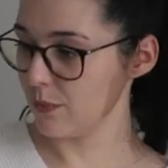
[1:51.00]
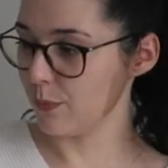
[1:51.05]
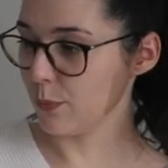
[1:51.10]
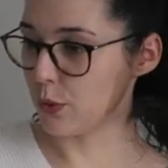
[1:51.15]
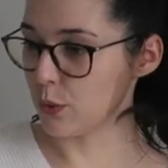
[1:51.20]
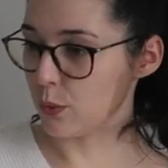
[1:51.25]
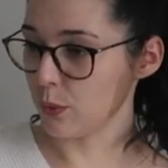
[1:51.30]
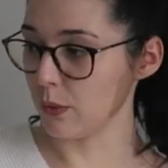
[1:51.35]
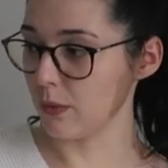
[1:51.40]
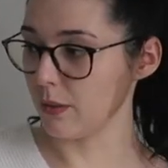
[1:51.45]

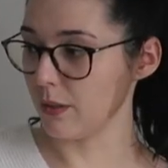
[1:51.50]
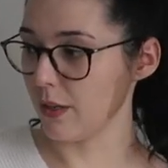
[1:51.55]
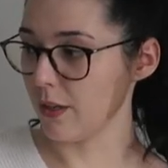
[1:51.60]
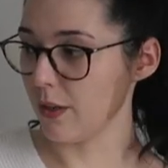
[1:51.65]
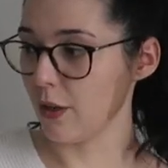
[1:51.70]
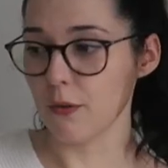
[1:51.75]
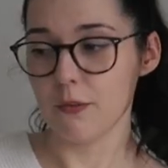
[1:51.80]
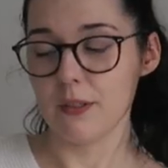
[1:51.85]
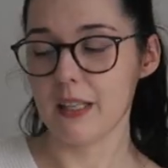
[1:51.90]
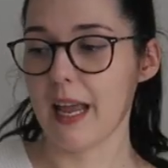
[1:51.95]
which will
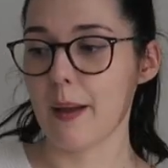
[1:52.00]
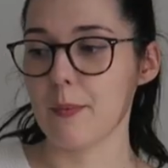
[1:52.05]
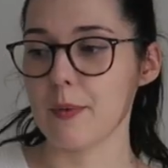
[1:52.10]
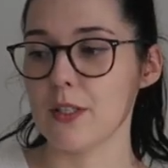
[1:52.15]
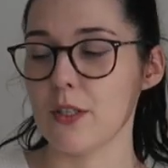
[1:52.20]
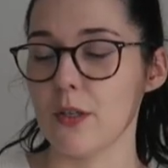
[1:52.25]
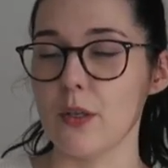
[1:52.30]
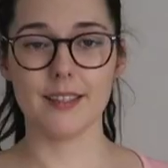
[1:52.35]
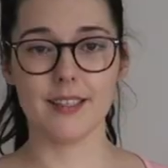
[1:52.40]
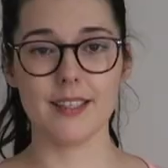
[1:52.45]
hopefully
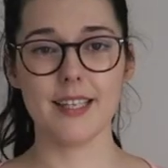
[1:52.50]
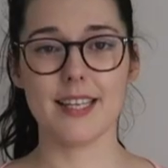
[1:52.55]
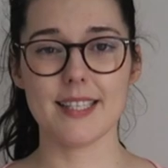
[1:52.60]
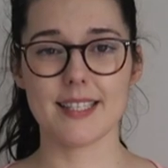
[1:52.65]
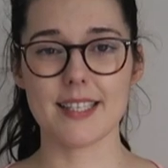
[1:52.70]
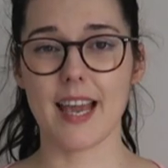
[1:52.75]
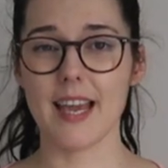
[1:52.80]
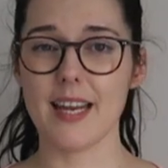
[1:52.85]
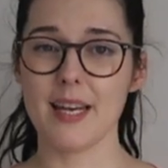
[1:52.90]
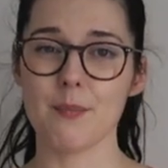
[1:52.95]
happen soon. The
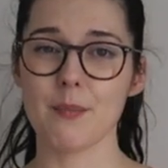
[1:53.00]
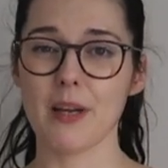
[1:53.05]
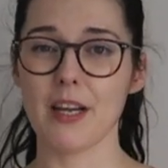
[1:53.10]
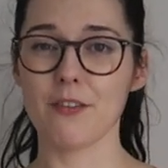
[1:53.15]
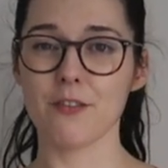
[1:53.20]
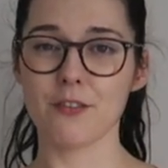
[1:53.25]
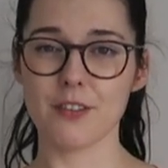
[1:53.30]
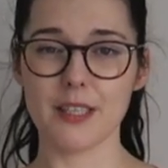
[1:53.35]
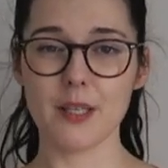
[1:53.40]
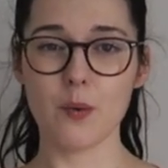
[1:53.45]
next item I
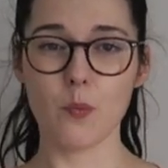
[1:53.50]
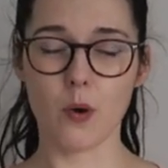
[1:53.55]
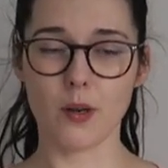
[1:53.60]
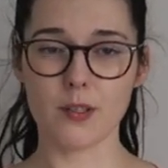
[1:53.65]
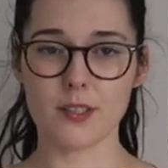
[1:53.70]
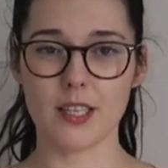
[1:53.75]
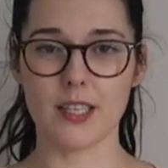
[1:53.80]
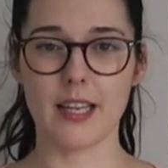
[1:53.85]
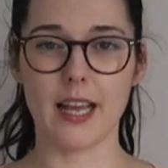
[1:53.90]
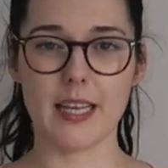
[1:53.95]
really
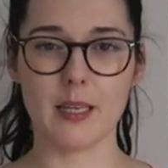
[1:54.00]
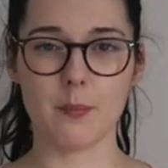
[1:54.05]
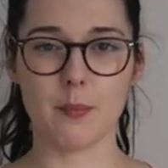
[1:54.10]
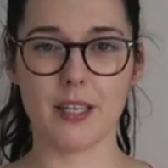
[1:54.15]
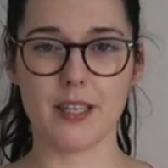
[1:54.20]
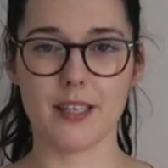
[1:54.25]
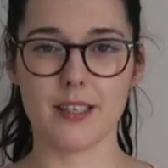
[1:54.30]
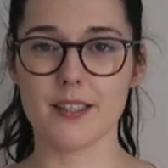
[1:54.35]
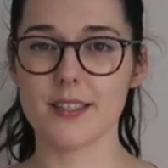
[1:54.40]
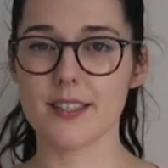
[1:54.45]
want to like
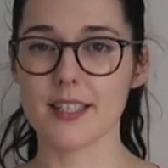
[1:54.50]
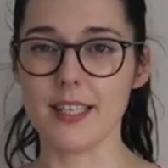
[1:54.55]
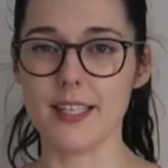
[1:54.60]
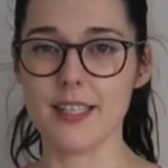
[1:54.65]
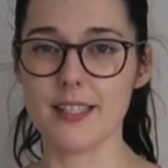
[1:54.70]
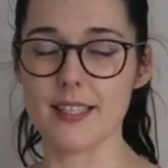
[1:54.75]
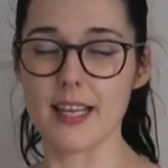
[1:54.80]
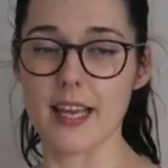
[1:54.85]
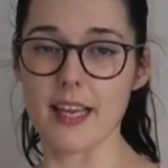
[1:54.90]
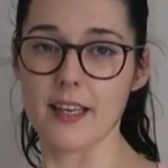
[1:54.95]
because
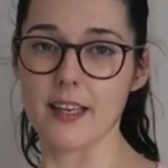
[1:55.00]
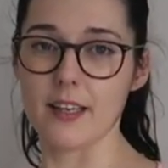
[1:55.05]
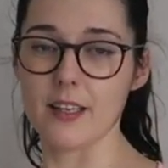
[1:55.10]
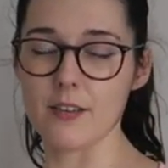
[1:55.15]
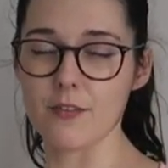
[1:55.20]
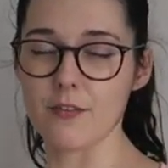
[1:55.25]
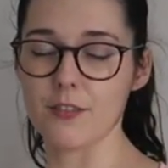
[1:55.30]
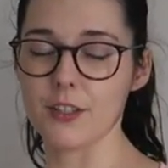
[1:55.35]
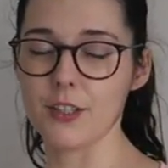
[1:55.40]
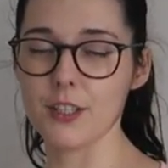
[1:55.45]
it's a
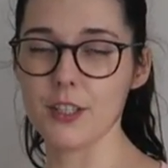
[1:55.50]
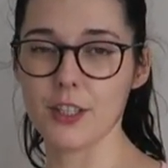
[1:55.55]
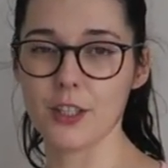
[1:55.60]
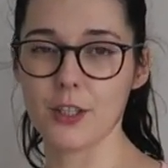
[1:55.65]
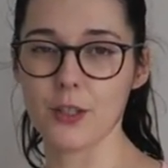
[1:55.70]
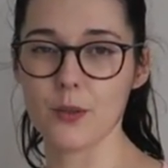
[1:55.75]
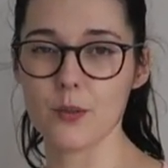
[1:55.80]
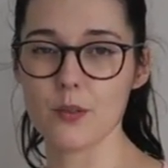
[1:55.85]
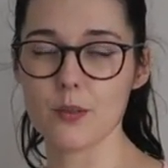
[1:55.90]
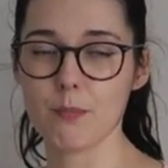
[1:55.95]
very
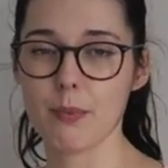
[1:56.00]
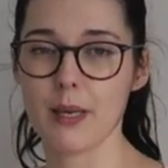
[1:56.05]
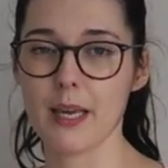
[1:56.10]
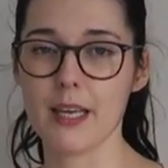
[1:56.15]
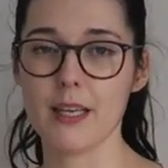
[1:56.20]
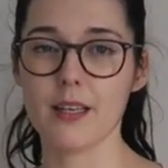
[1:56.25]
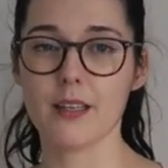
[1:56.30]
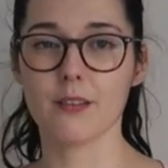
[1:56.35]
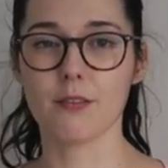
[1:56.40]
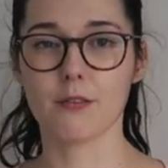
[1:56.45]
cute
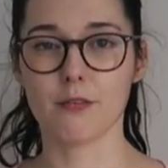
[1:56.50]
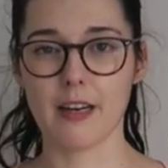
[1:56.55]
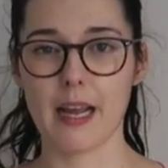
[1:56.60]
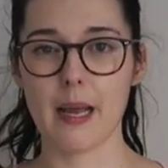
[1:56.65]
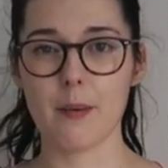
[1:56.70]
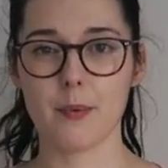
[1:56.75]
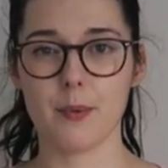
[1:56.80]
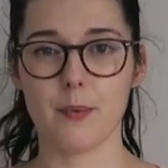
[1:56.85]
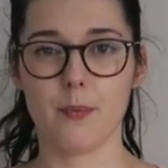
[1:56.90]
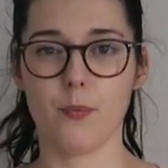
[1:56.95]
pink wrap